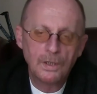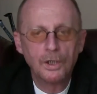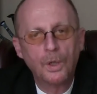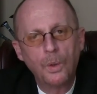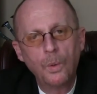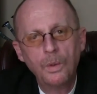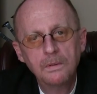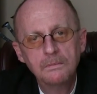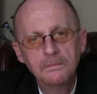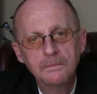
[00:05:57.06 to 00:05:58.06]
low
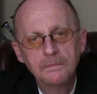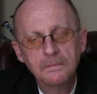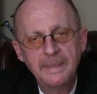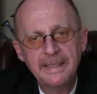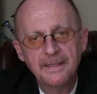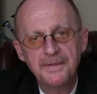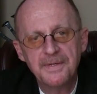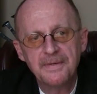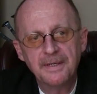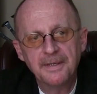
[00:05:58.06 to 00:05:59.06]

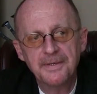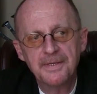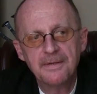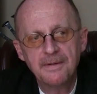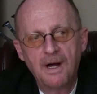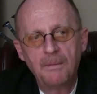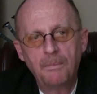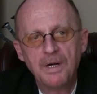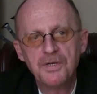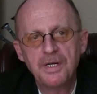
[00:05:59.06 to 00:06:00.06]
because there's not
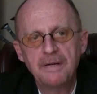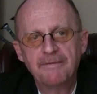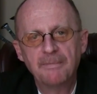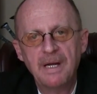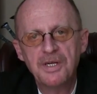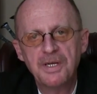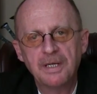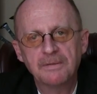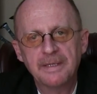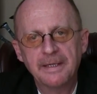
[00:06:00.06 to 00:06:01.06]
much information
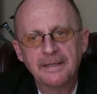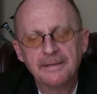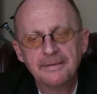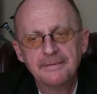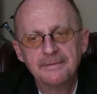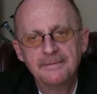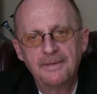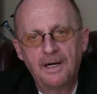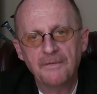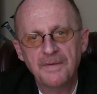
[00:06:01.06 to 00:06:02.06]
out there
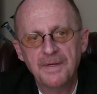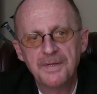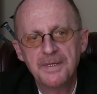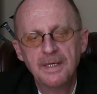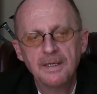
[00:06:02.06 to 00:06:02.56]
on this.